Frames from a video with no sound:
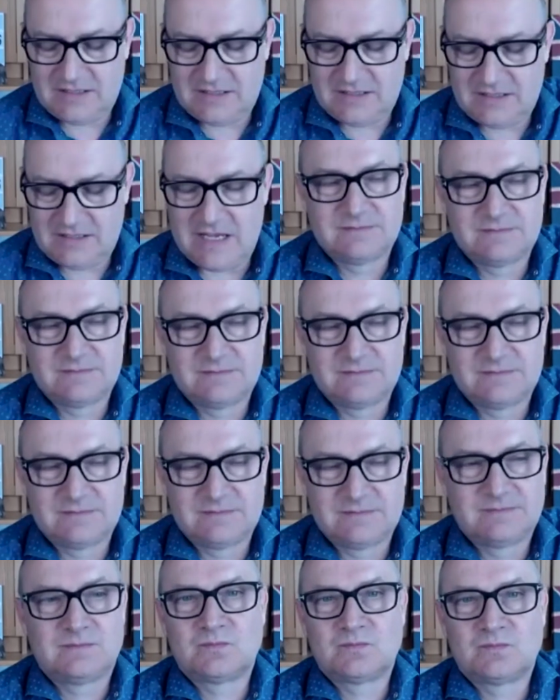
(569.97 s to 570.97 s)
Yeah.
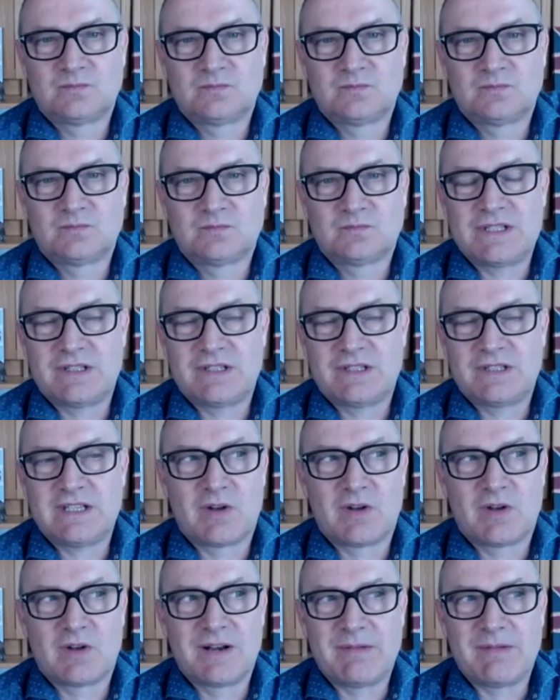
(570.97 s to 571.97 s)
This
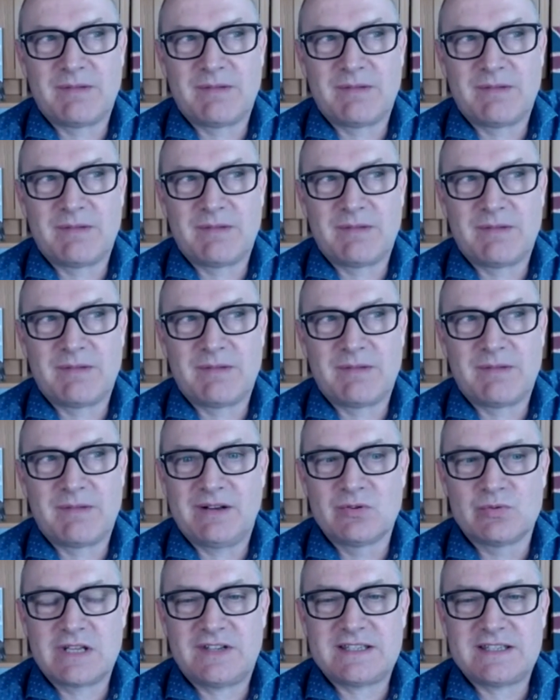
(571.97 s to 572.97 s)
is one of my big
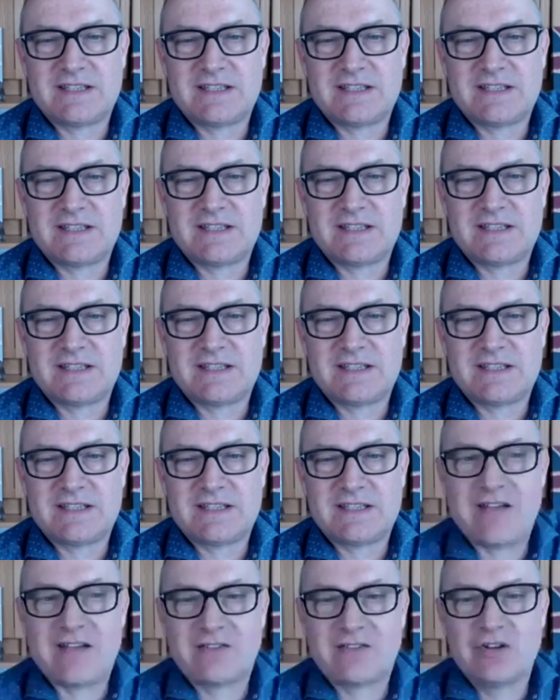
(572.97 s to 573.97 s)
rules, is if
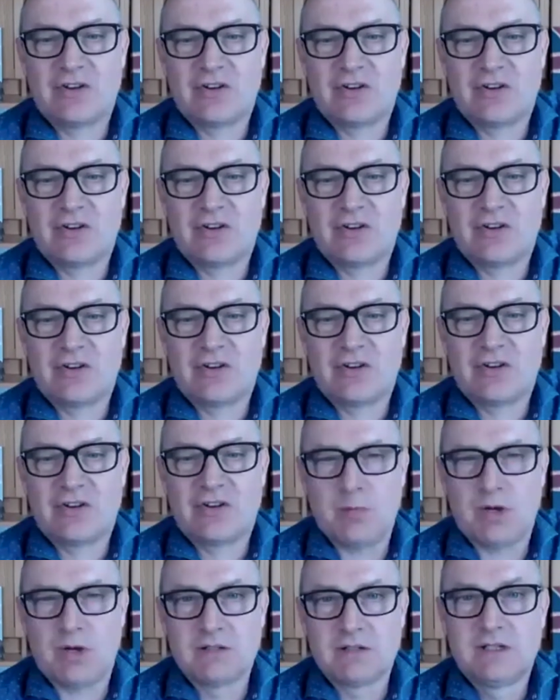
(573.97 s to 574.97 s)
you're ever not going
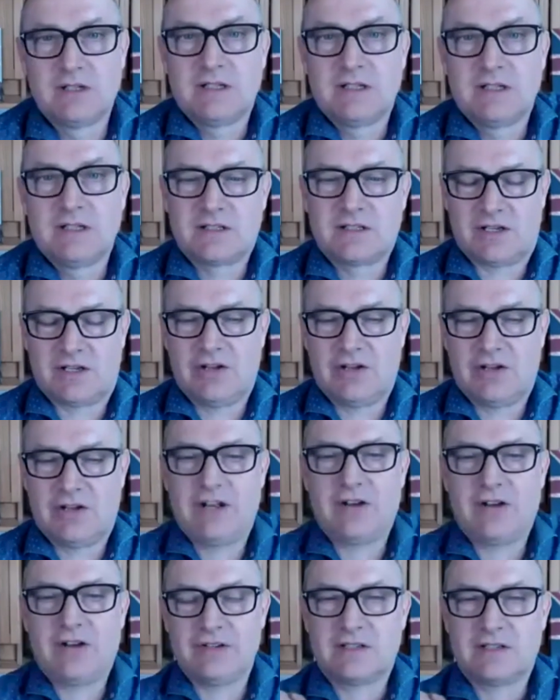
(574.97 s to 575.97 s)
down very well,
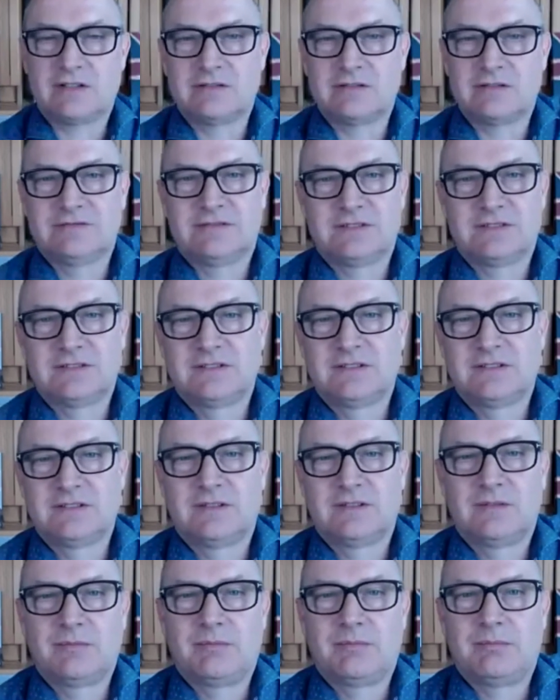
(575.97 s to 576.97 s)
turn it on yourself,
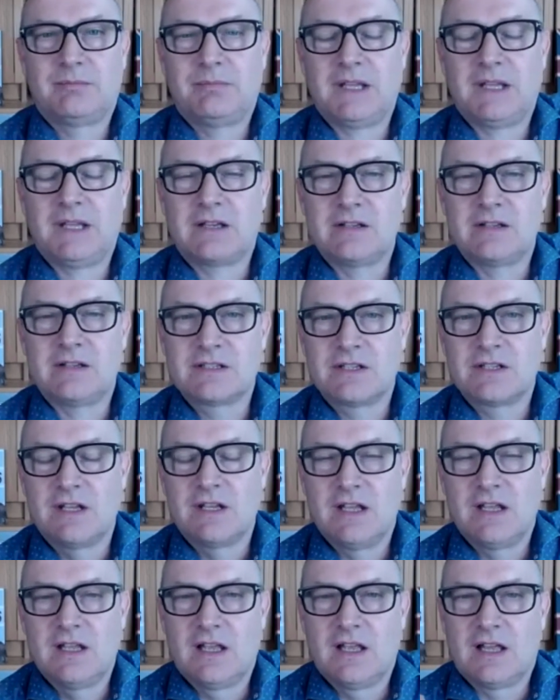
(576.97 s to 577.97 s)
because
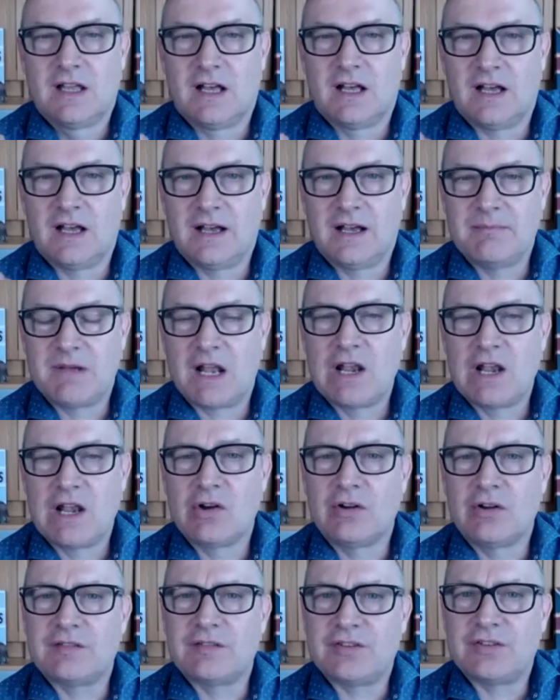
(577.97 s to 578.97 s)
a
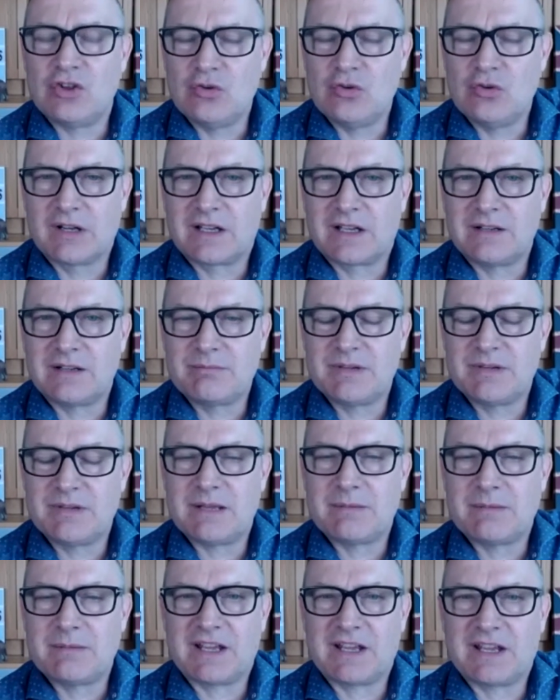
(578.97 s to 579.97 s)
lot of humor can
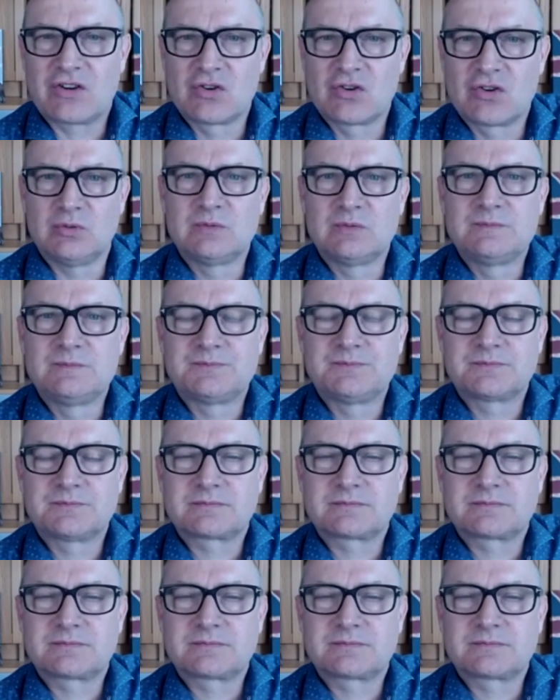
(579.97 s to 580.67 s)
be a bit cruel.